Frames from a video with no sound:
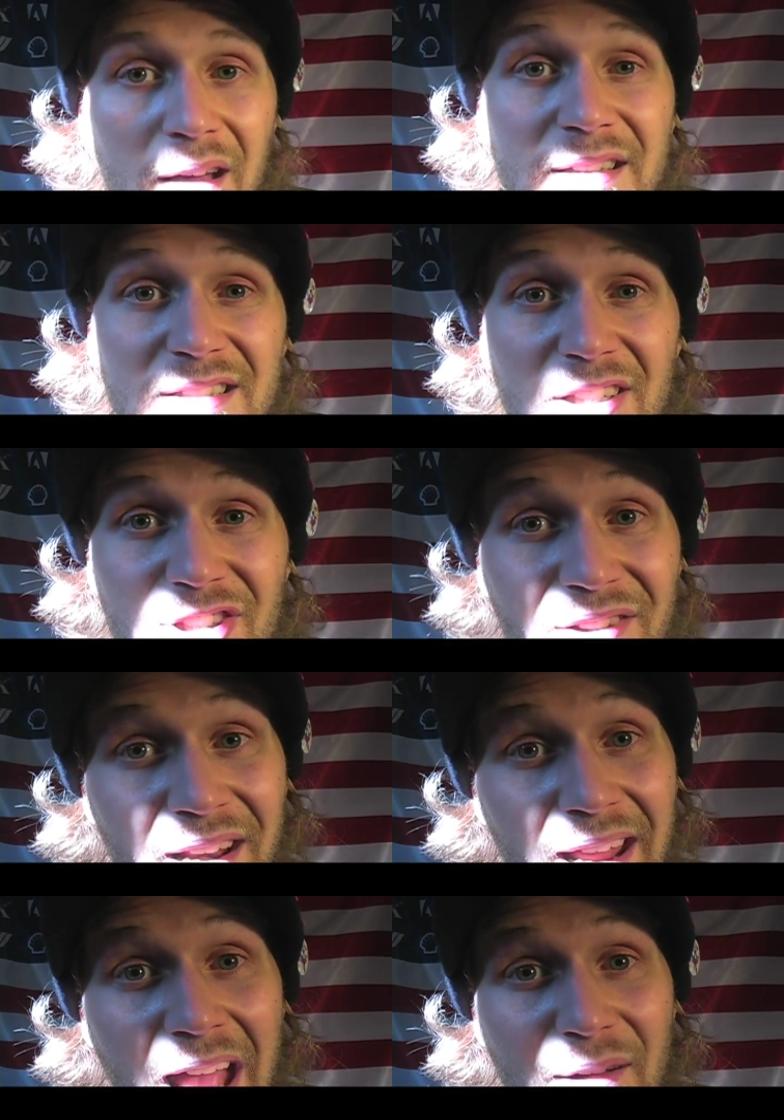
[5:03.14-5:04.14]
discussion that
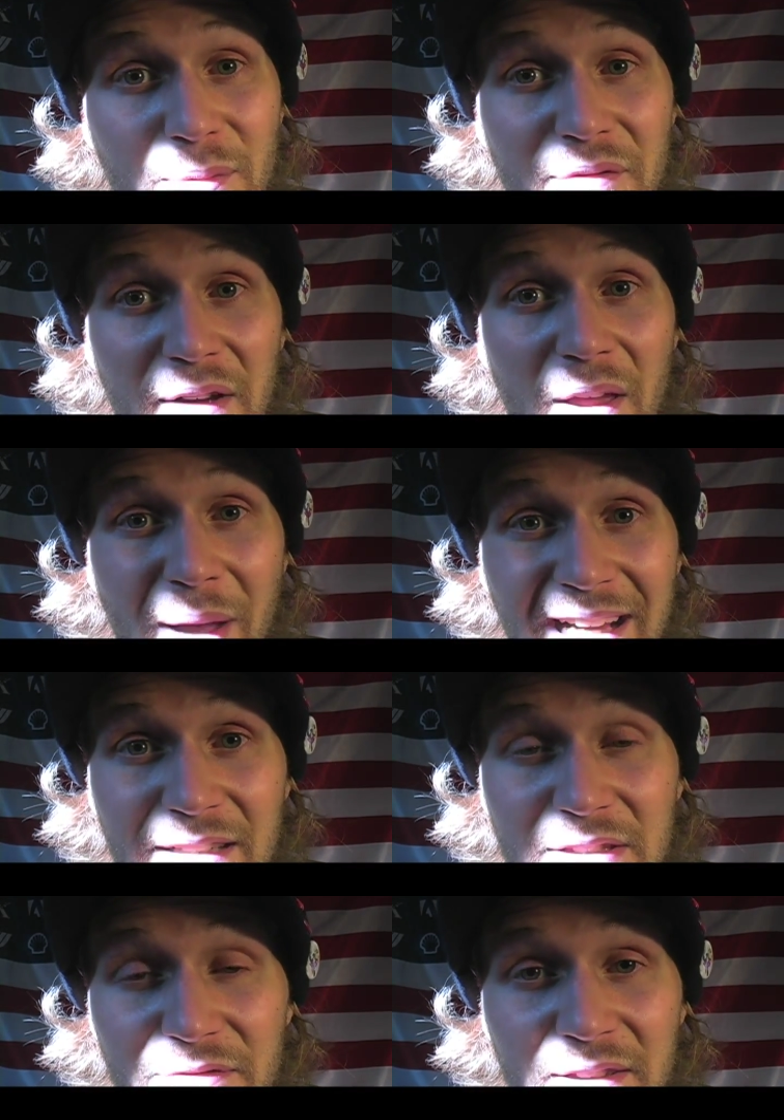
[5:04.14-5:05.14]
I have with fellow
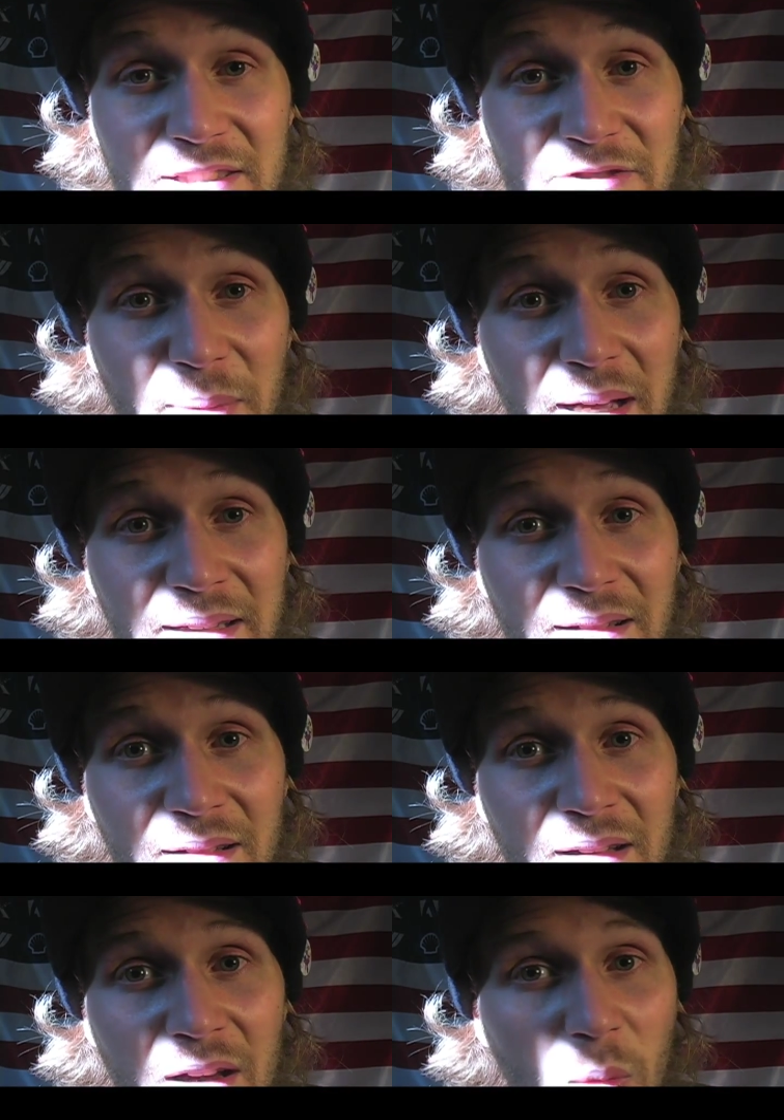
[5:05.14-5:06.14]
activist friends of mine
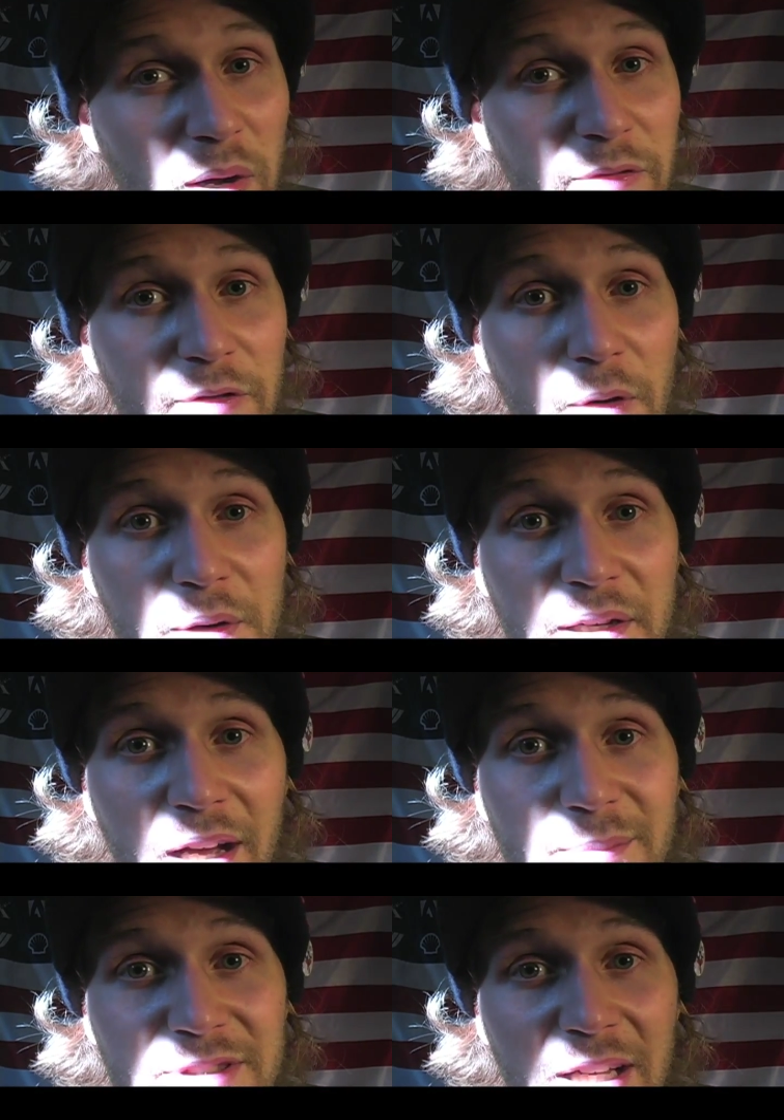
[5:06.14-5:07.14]
whenever voting
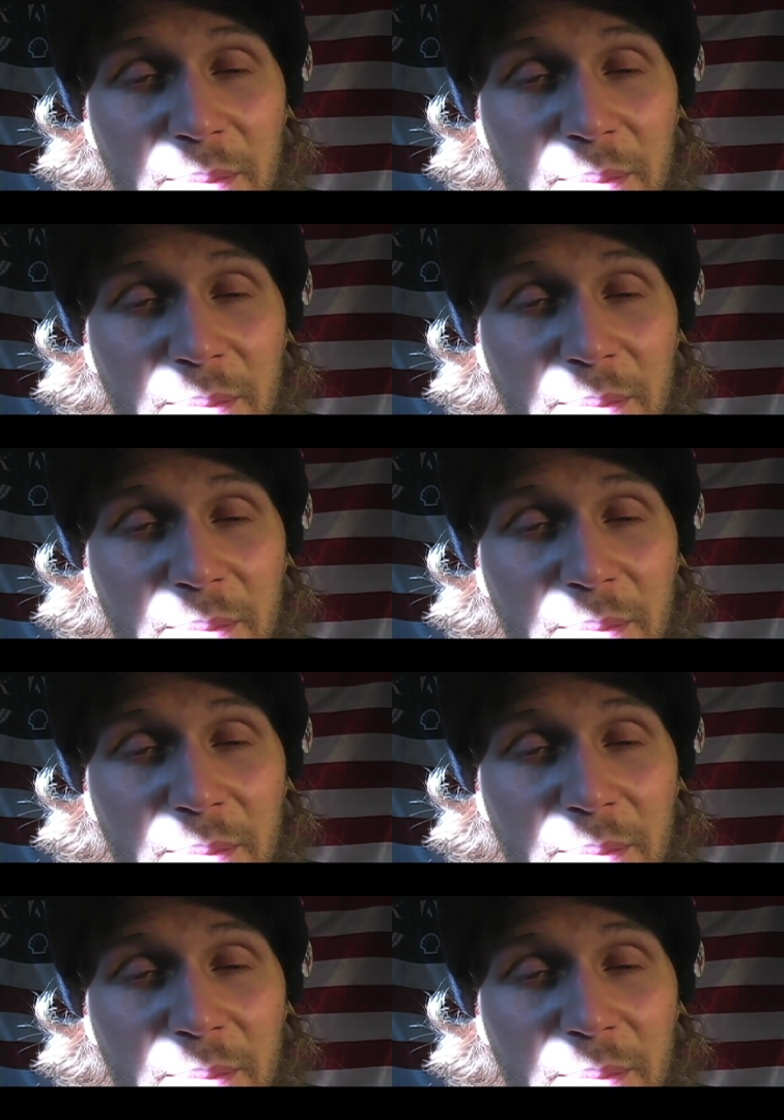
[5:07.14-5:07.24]
comes up